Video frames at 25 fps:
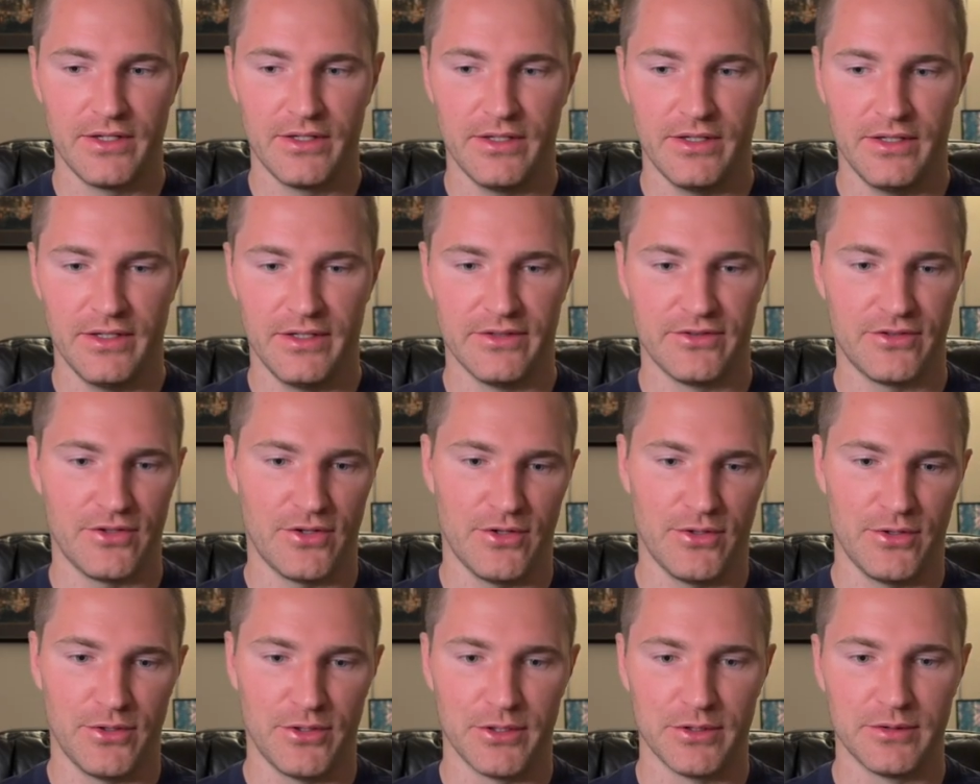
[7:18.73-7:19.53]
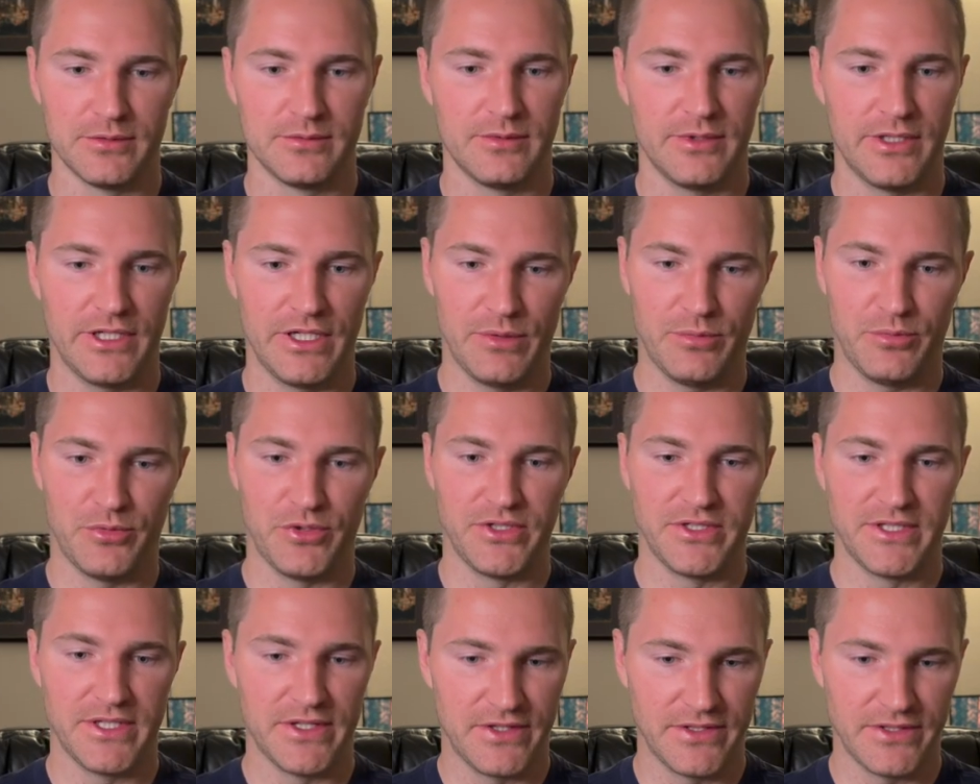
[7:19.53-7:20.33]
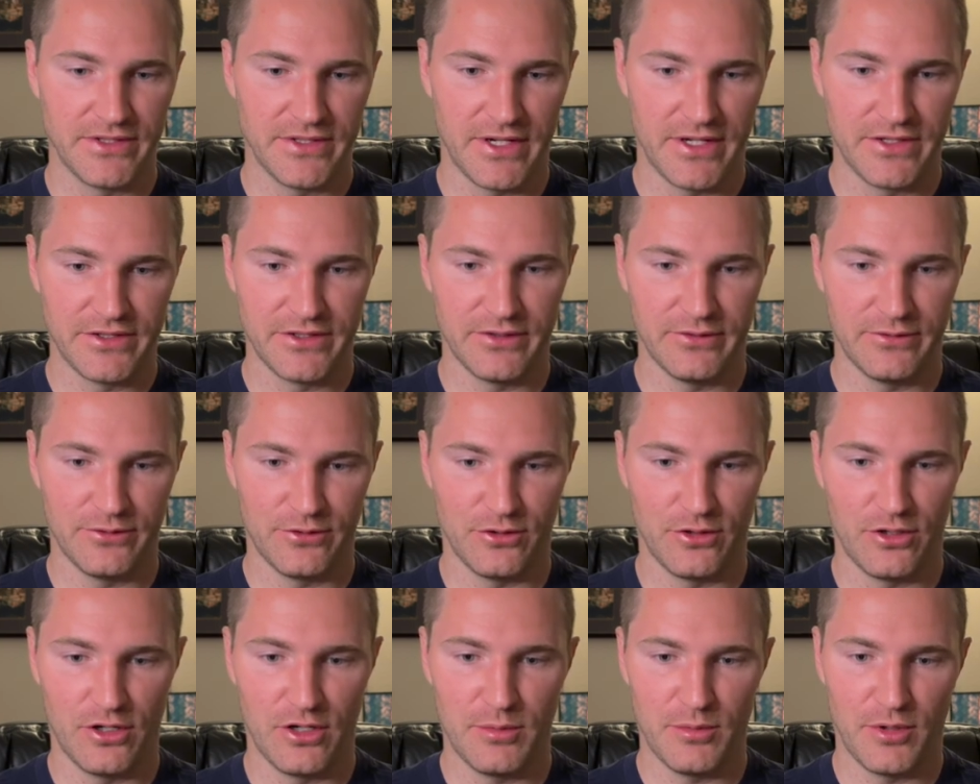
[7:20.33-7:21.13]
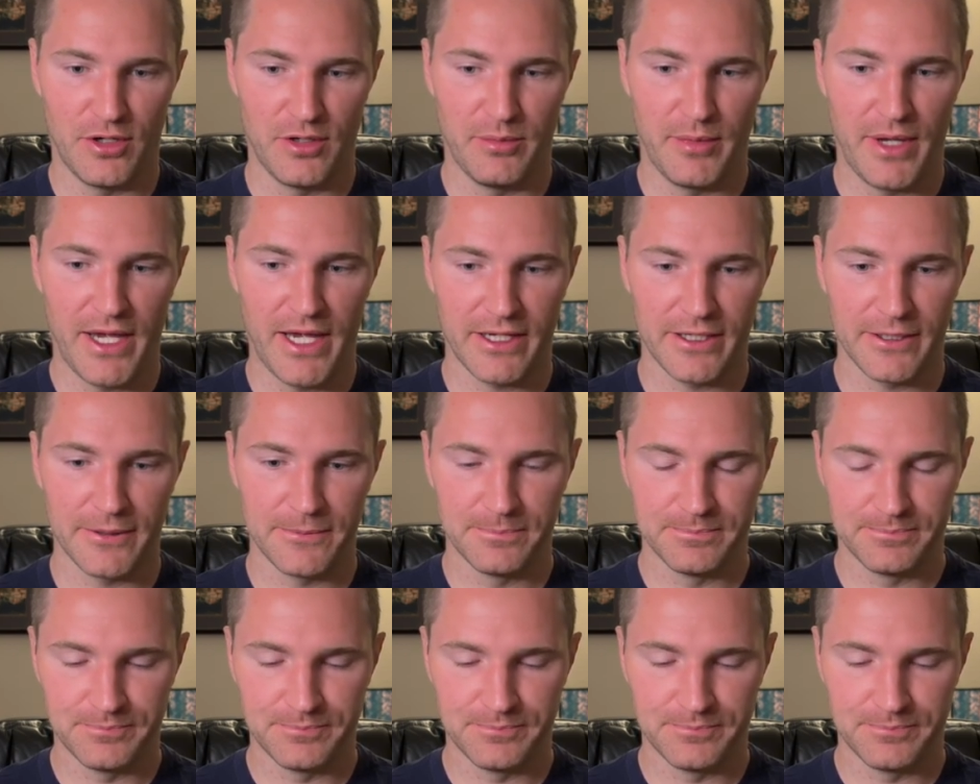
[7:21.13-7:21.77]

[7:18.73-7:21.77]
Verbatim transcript: It is called GIMP Resynthesizer for ARM on Mac.